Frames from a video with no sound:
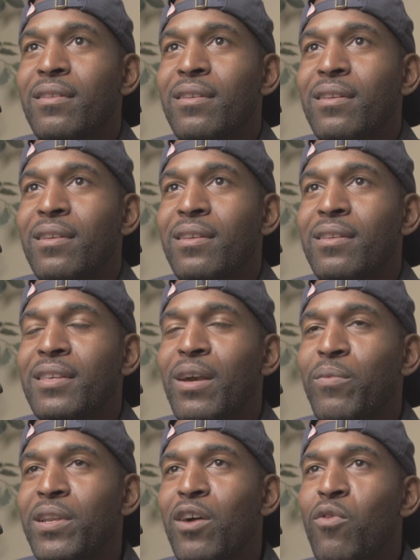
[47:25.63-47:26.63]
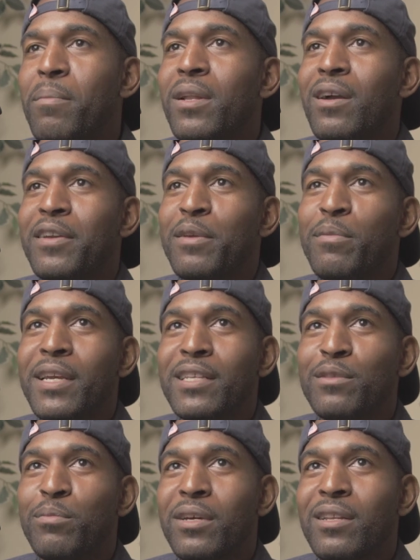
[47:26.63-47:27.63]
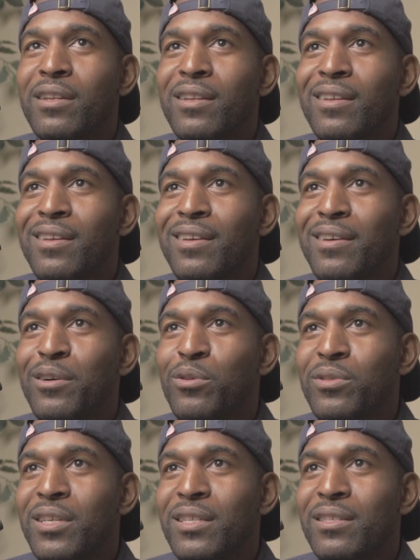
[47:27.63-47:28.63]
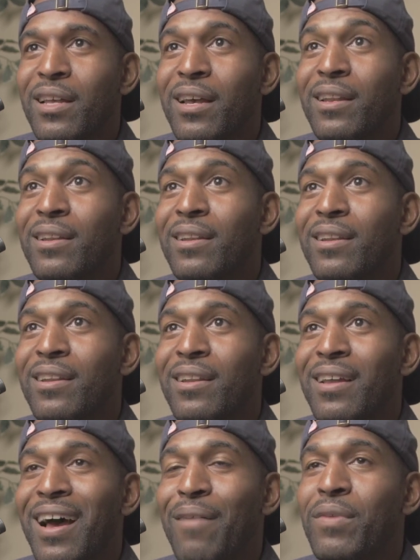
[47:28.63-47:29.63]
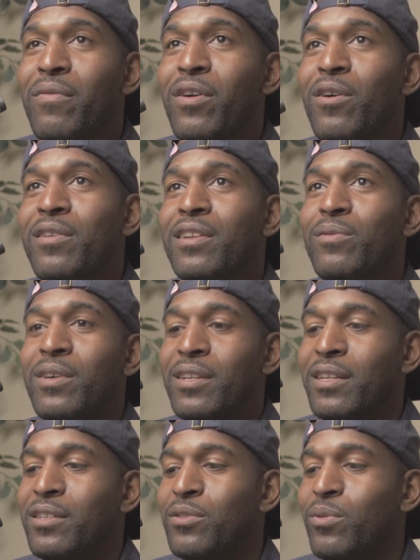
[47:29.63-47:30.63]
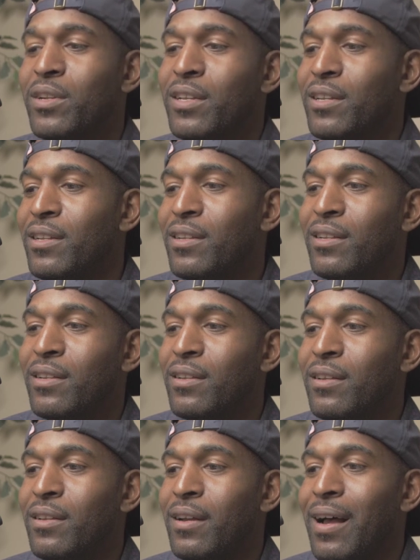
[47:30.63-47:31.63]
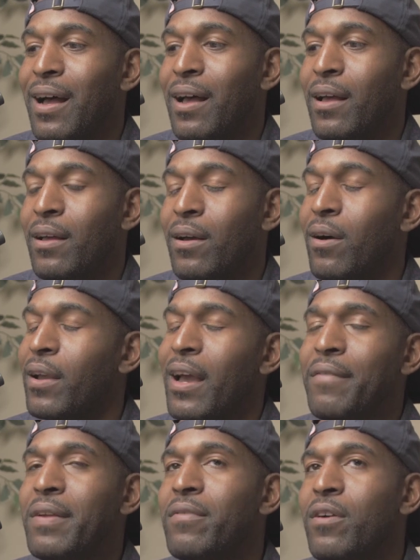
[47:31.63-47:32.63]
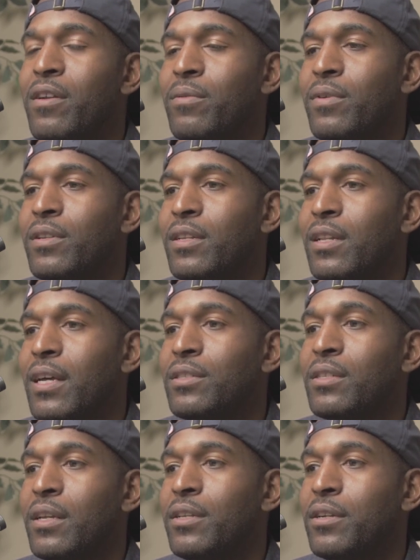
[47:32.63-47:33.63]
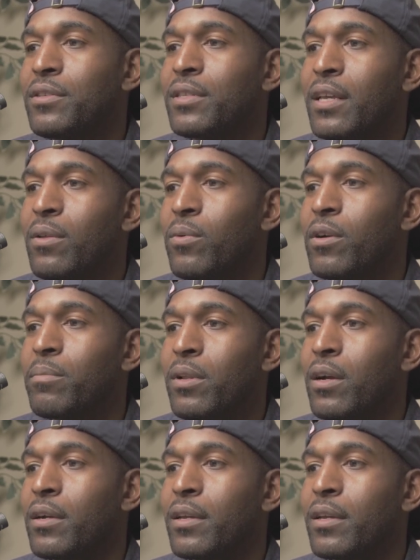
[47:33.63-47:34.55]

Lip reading: Yeah, we know what malarkey means, but who says that? I've never heard anyone in 20. Okay, I've never heard anyone in the last 10 years say the word malarkey.